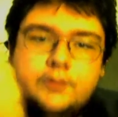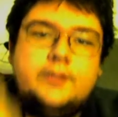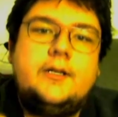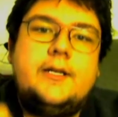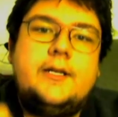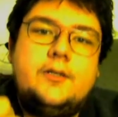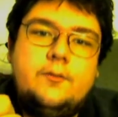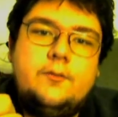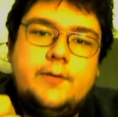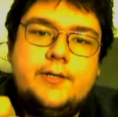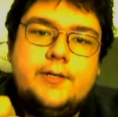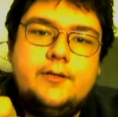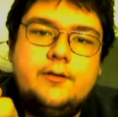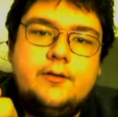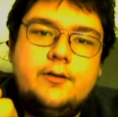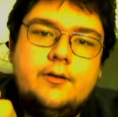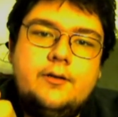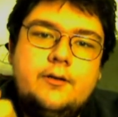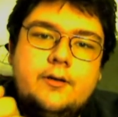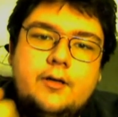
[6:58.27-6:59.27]
it like your
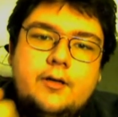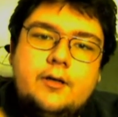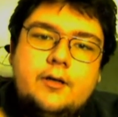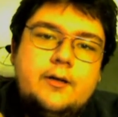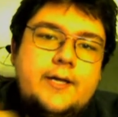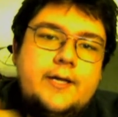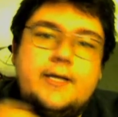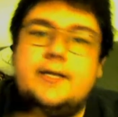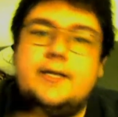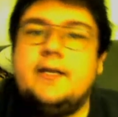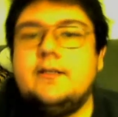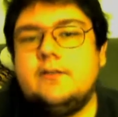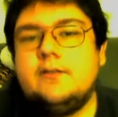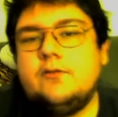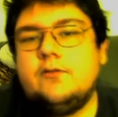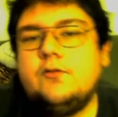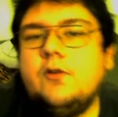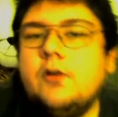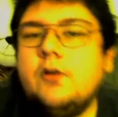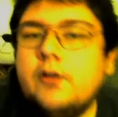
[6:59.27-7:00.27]
regular NES
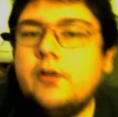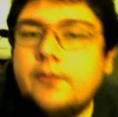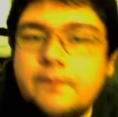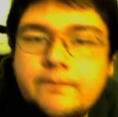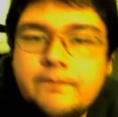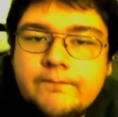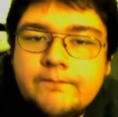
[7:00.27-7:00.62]
controller.